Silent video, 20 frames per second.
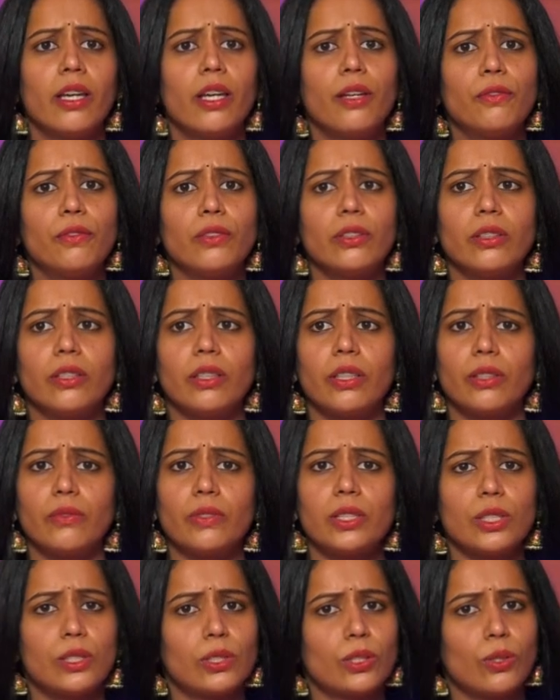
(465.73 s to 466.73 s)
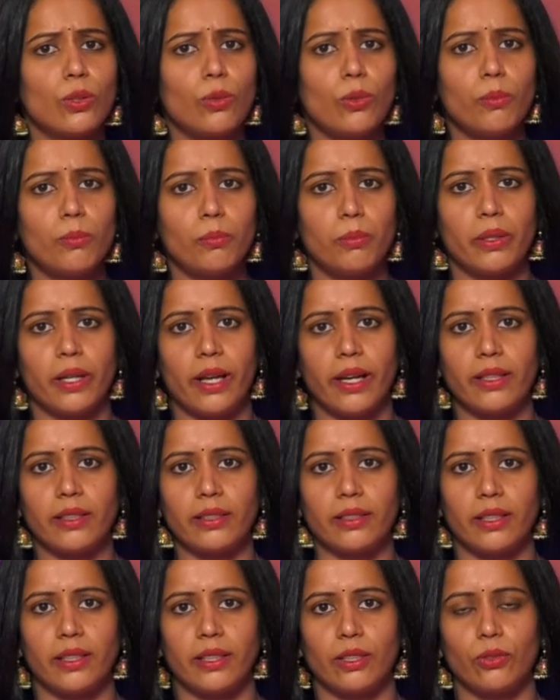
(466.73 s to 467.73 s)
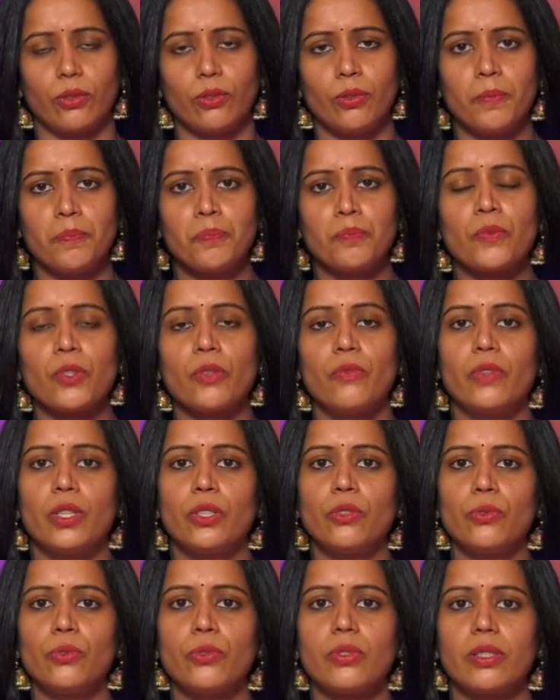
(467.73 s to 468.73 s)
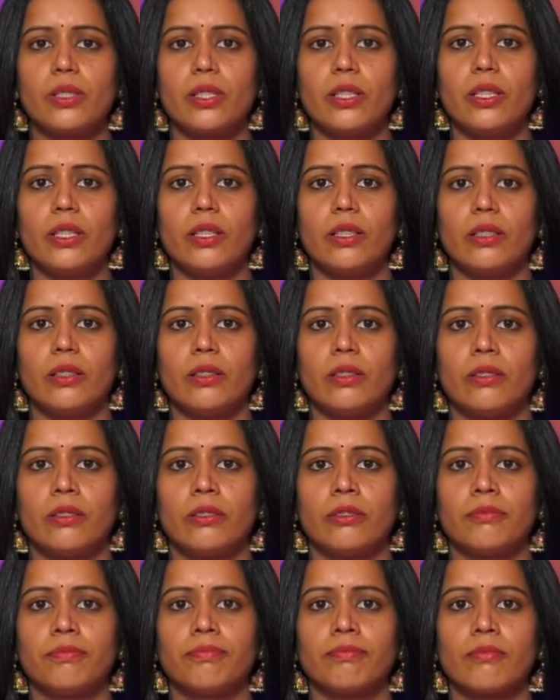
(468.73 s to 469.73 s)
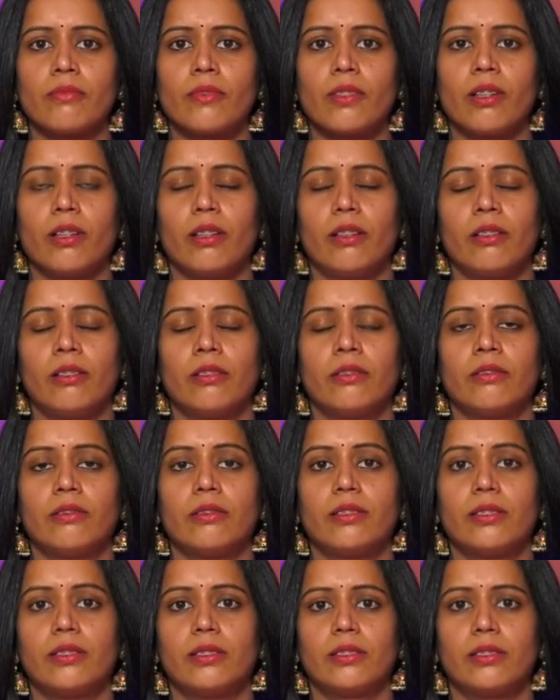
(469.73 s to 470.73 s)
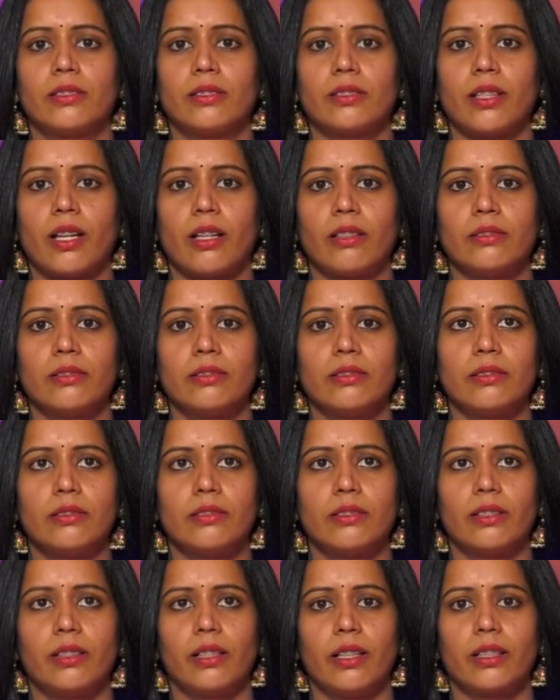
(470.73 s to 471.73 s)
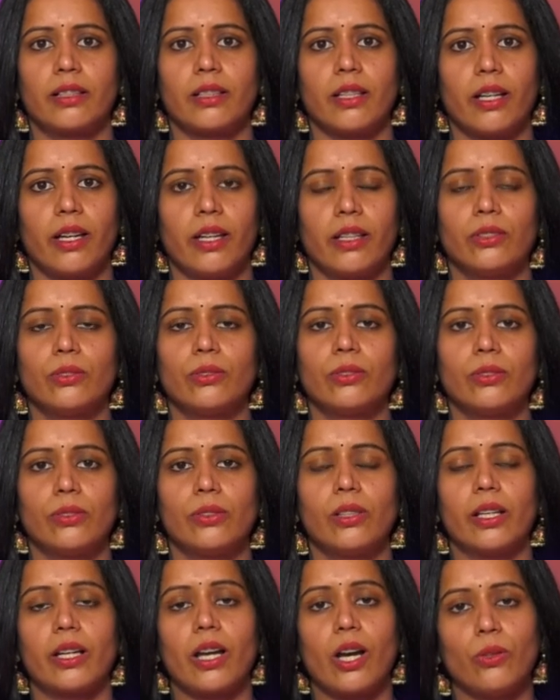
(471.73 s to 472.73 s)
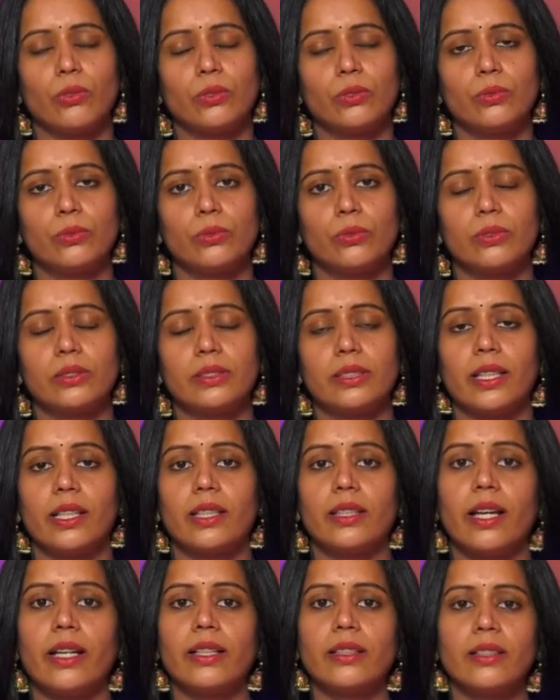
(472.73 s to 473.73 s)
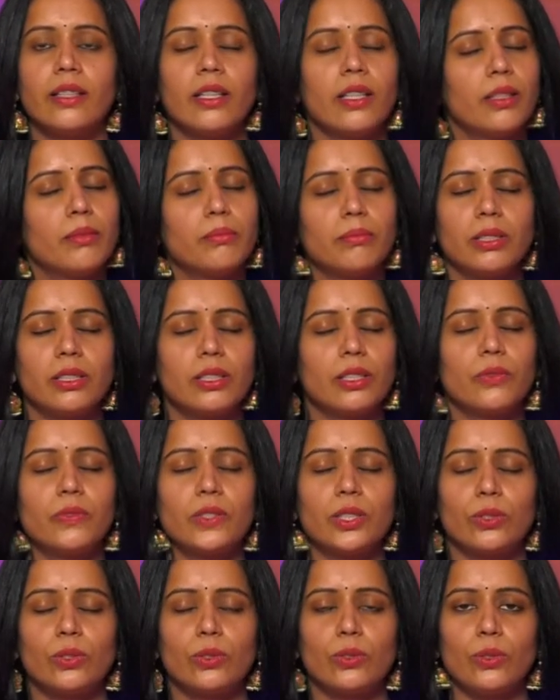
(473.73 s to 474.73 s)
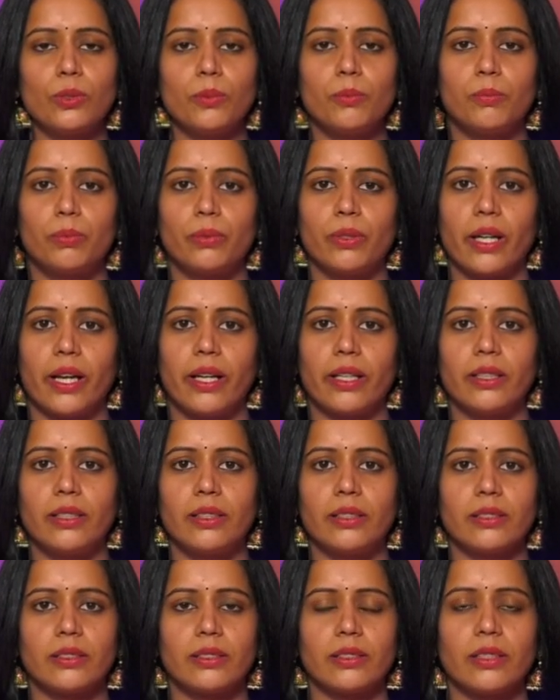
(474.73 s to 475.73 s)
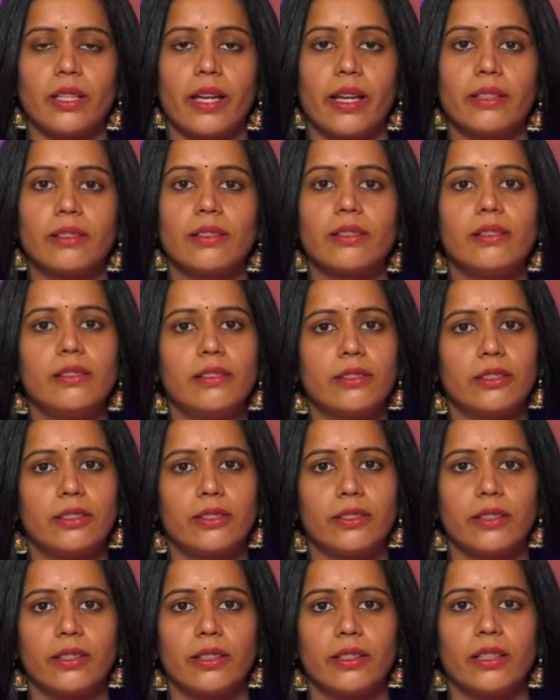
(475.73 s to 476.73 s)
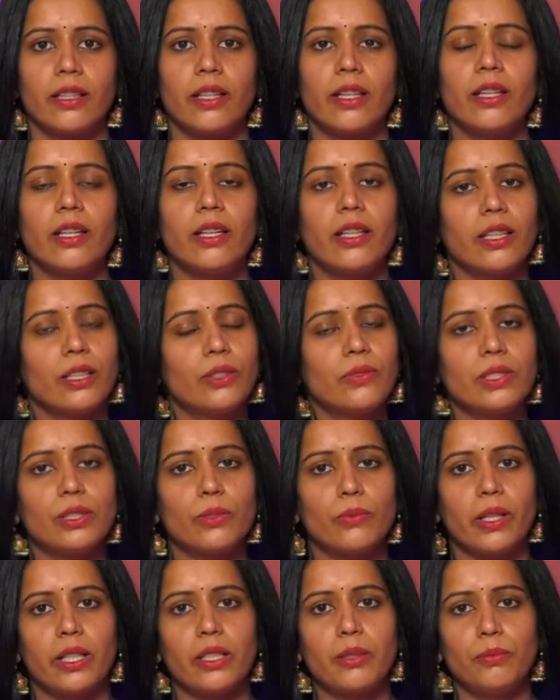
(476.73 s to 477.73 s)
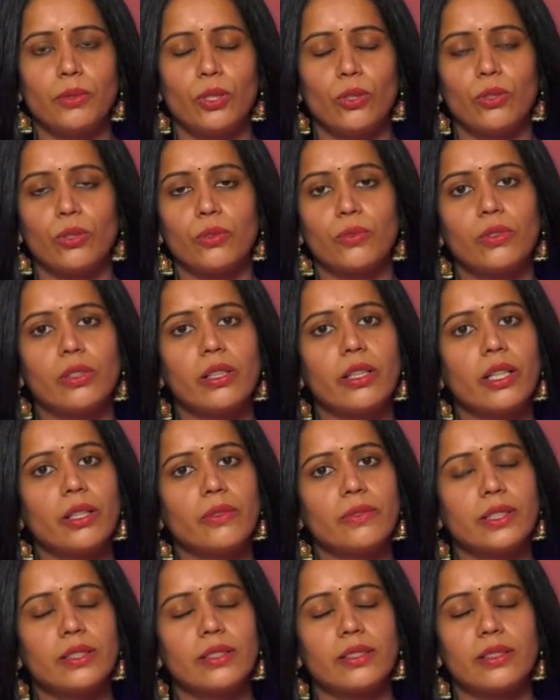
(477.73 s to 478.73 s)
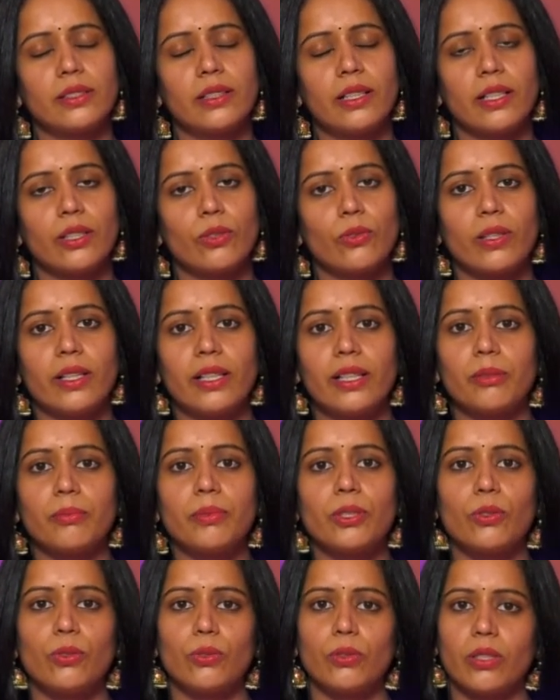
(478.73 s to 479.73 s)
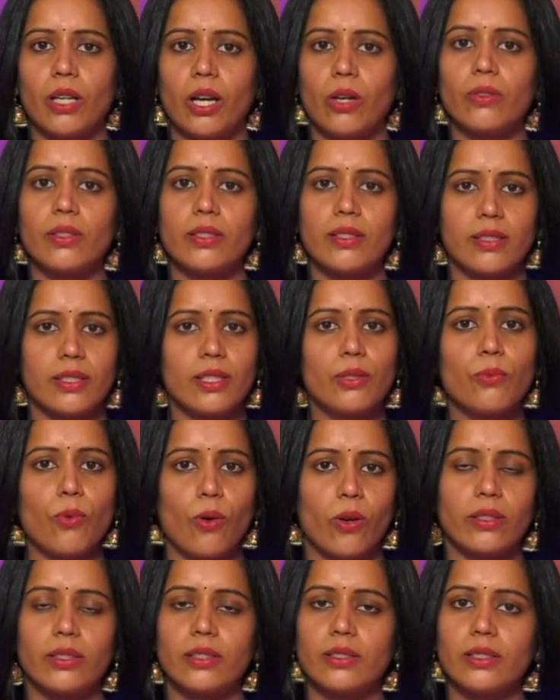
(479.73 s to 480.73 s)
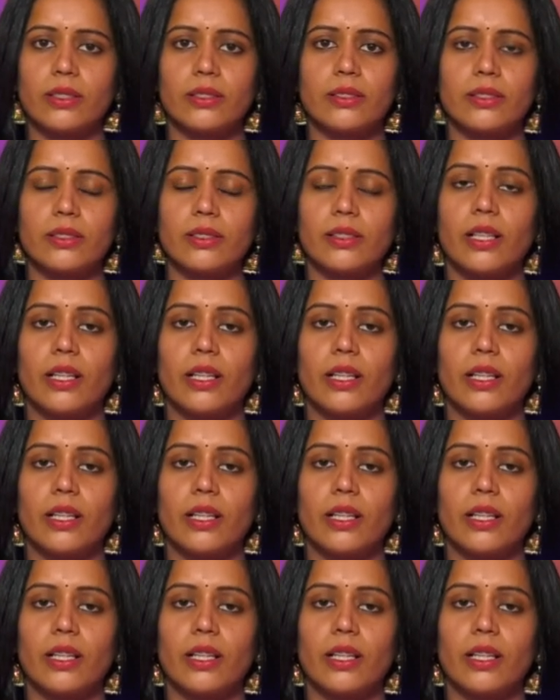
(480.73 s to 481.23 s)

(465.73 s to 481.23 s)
Everything, it was so bright, like, you know, when you see sun, like, I don't know, like, how to say that, but it was so bright and glittering. It was very beautiful, and I was like, okay, let me go down and see what it is,